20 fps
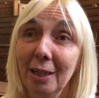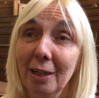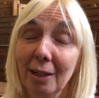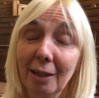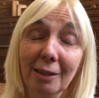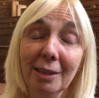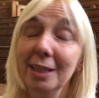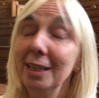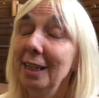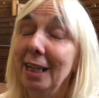
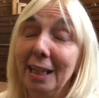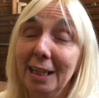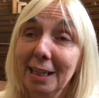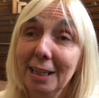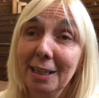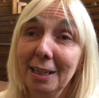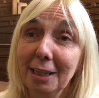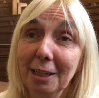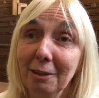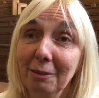undertaking
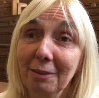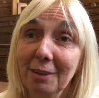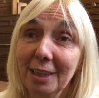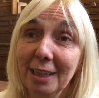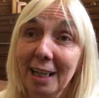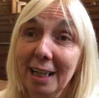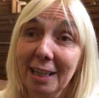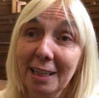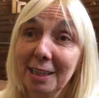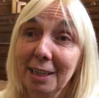
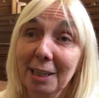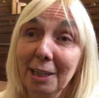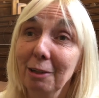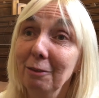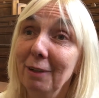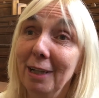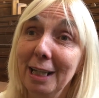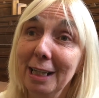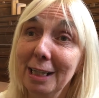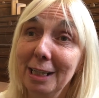
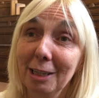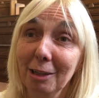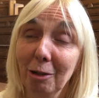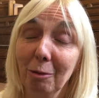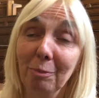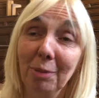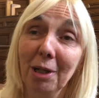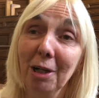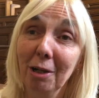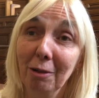surveys on
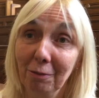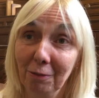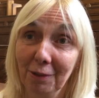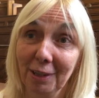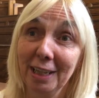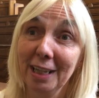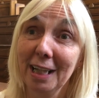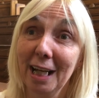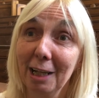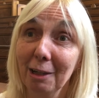behalf of the
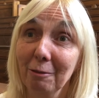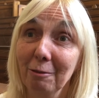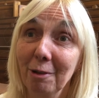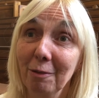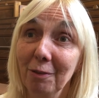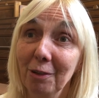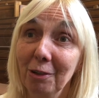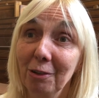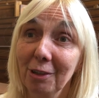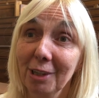Canal and
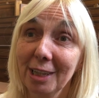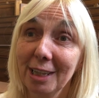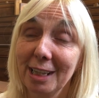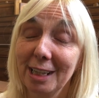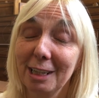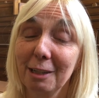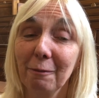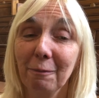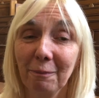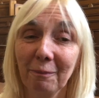River
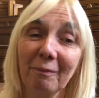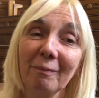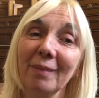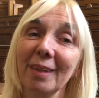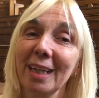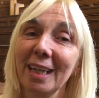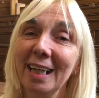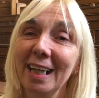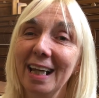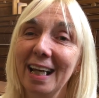Trust.
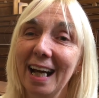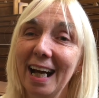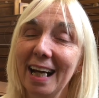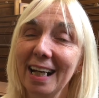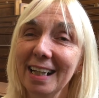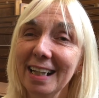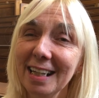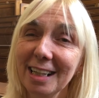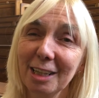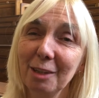
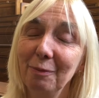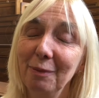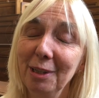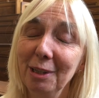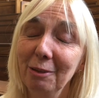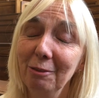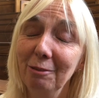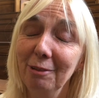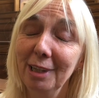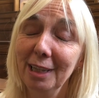And that's been
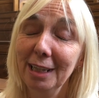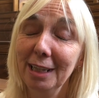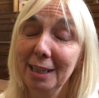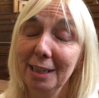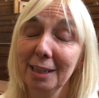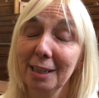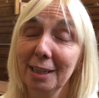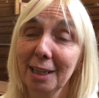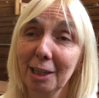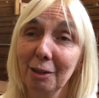a really
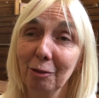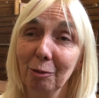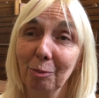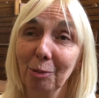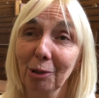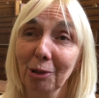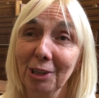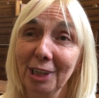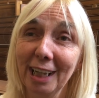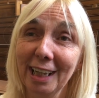successful
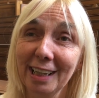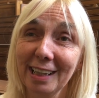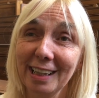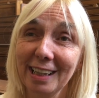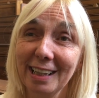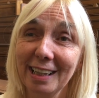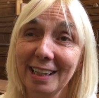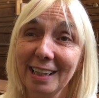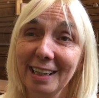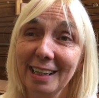project.
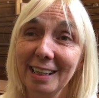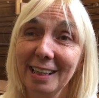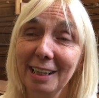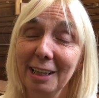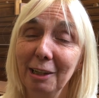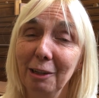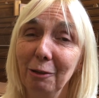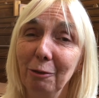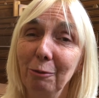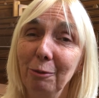So
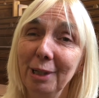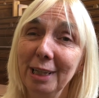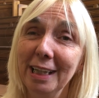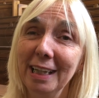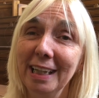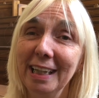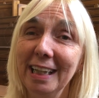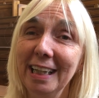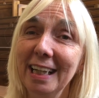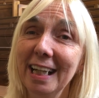
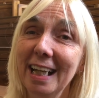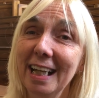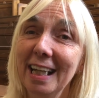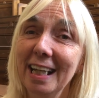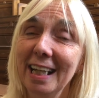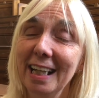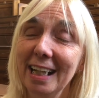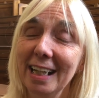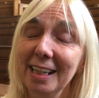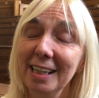we
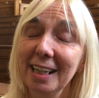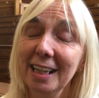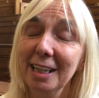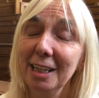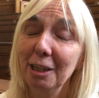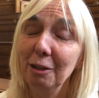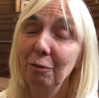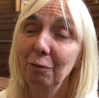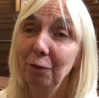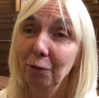
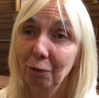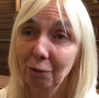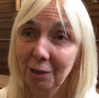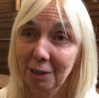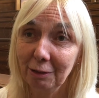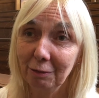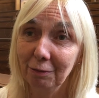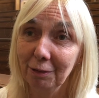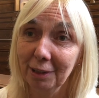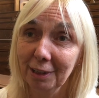attended 4
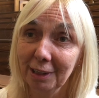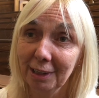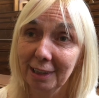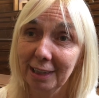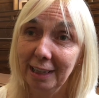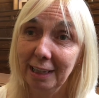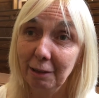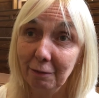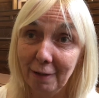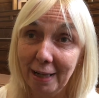different
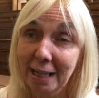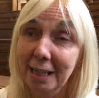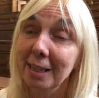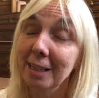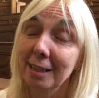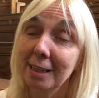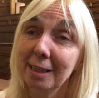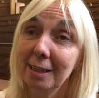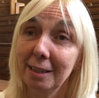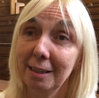
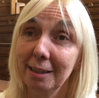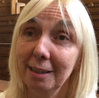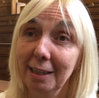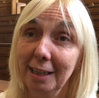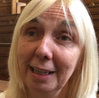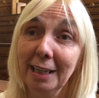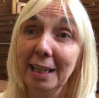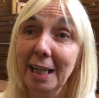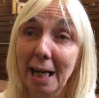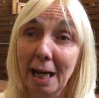events
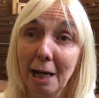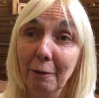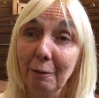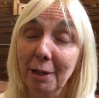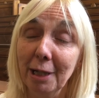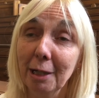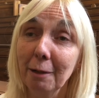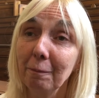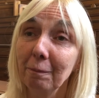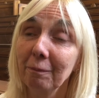in the
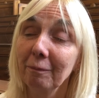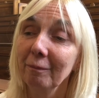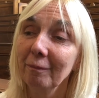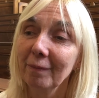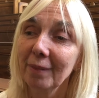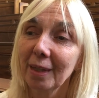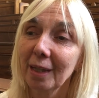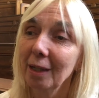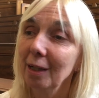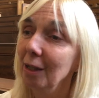area,
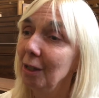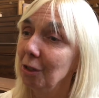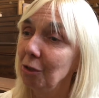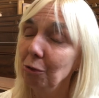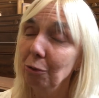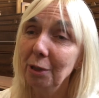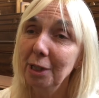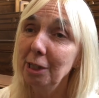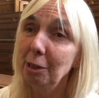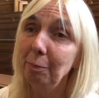
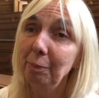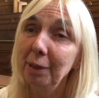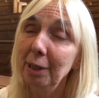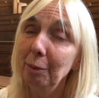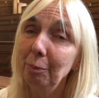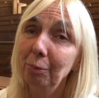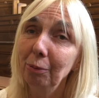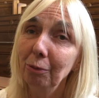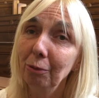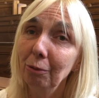talking to
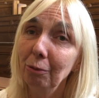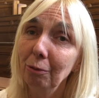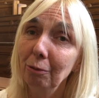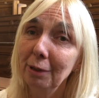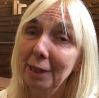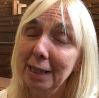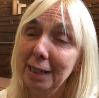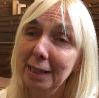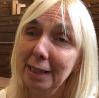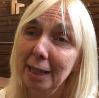people,
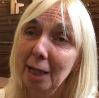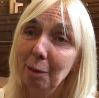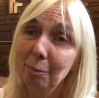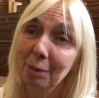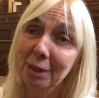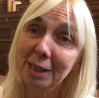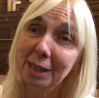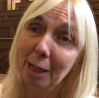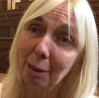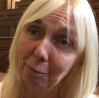getting their
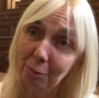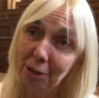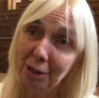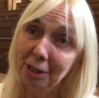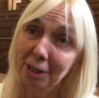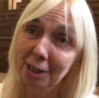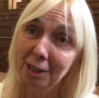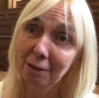perceptions